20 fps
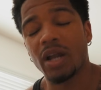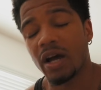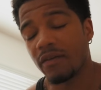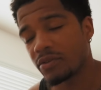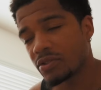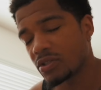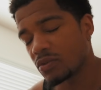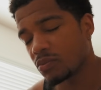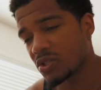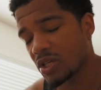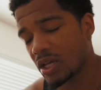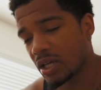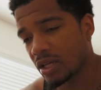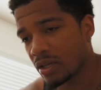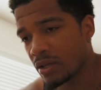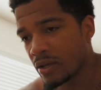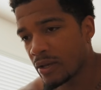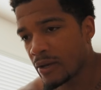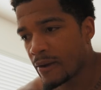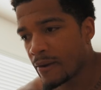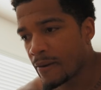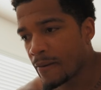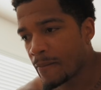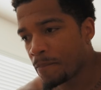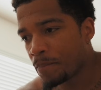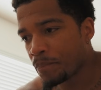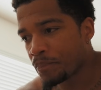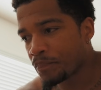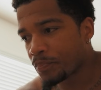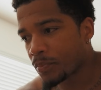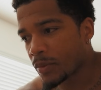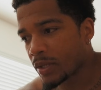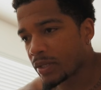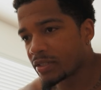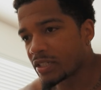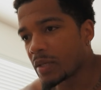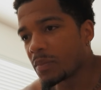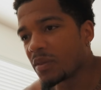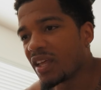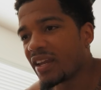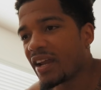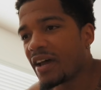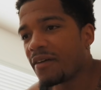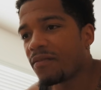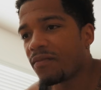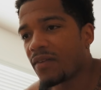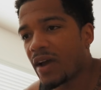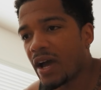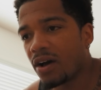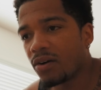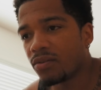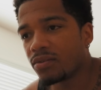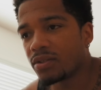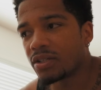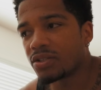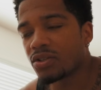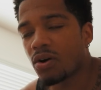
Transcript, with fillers: Obviously, was like something that I found